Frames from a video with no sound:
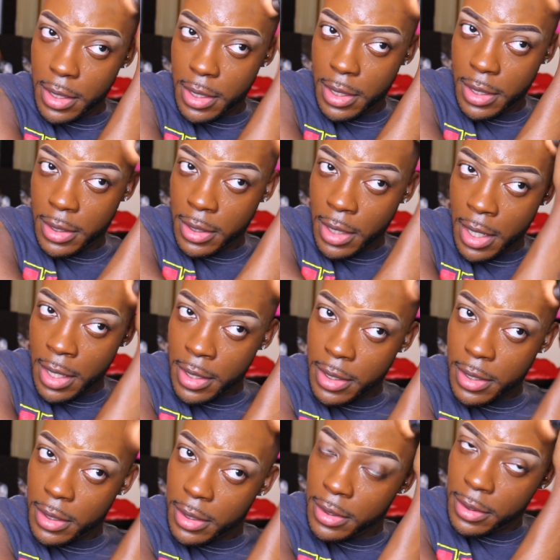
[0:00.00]
And like,
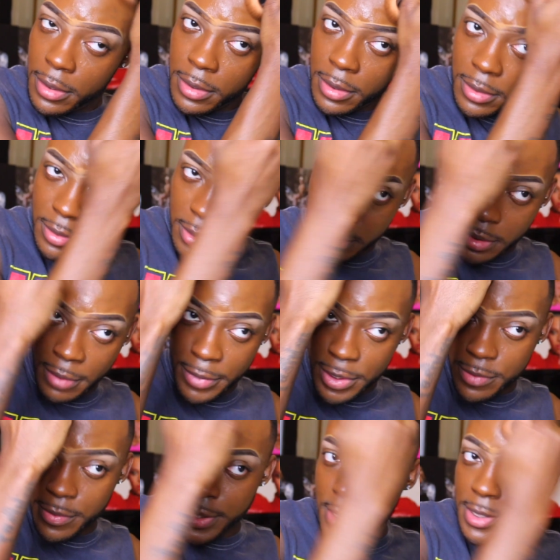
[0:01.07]
in
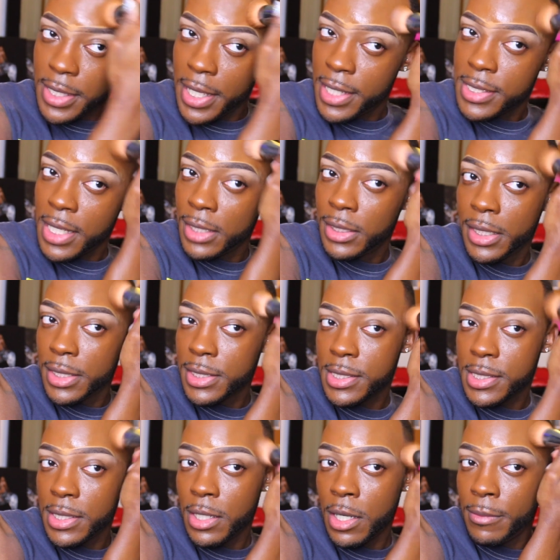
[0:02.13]
between takes, I let it
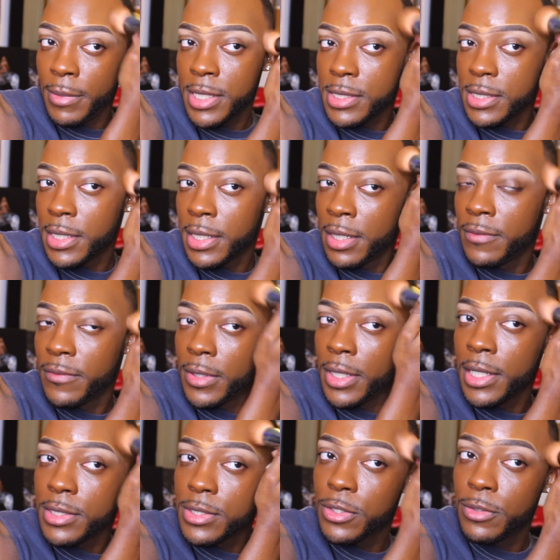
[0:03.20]
sit on my skin for
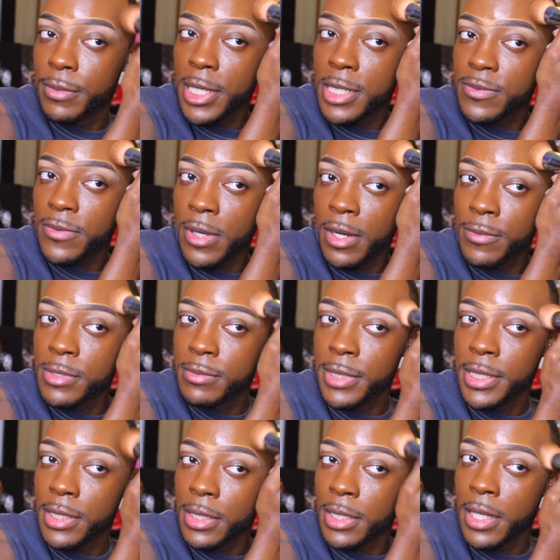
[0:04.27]
like 2 minutes while I was
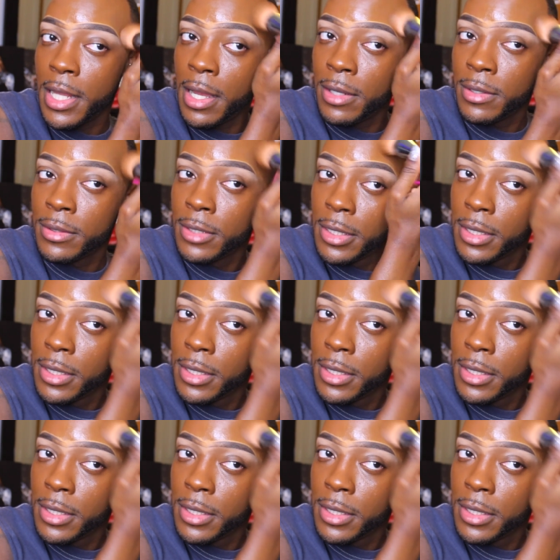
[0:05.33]
blending it out.